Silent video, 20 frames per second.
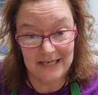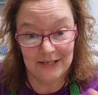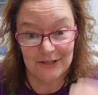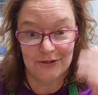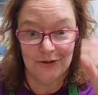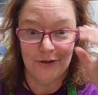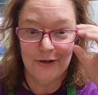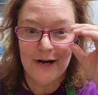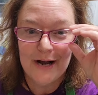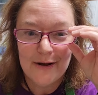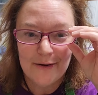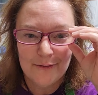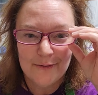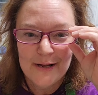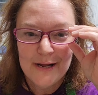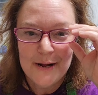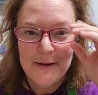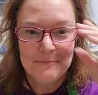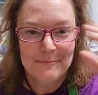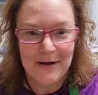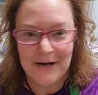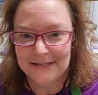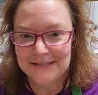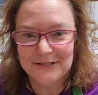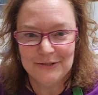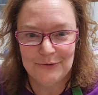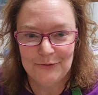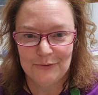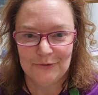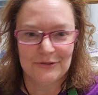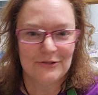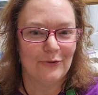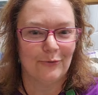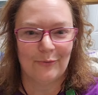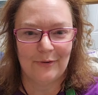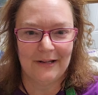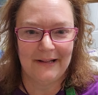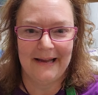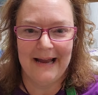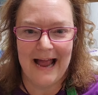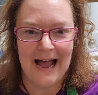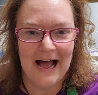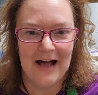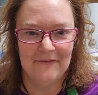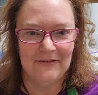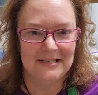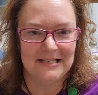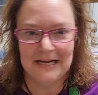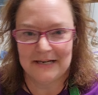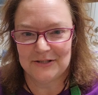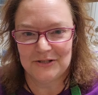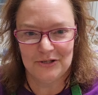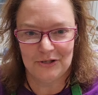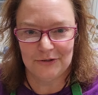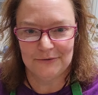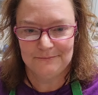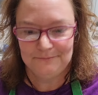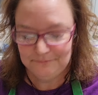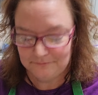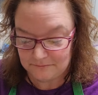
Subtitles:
texture. You know how pasta noodles don't really have a texture?